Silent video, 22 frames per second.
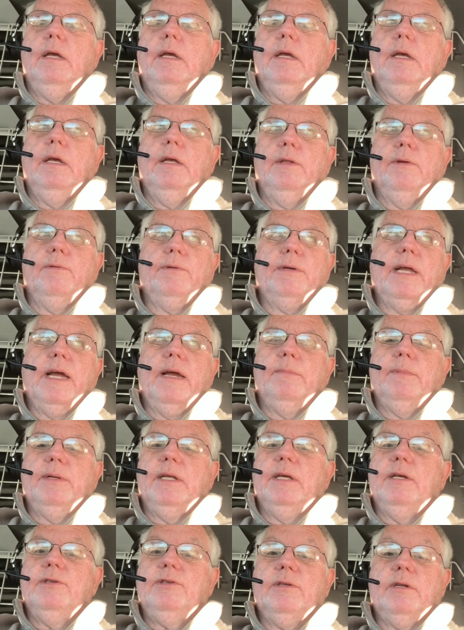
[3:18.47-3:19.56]
And they're a dime a
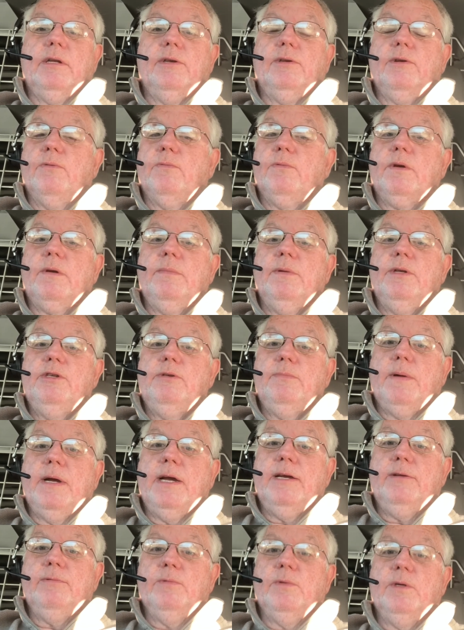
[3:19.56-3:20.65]
dozen. I don't recommend you
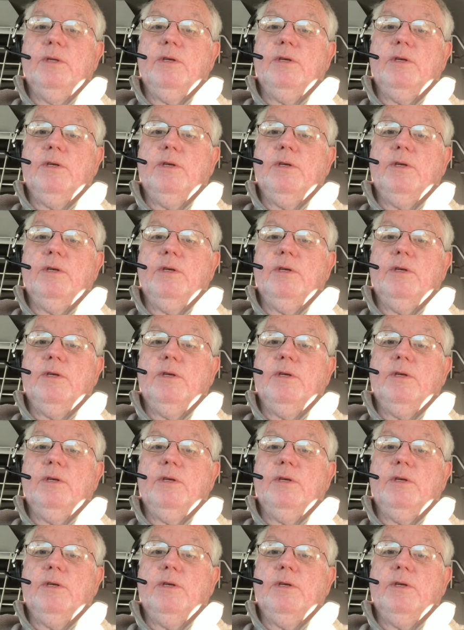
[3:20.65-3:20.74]
buying one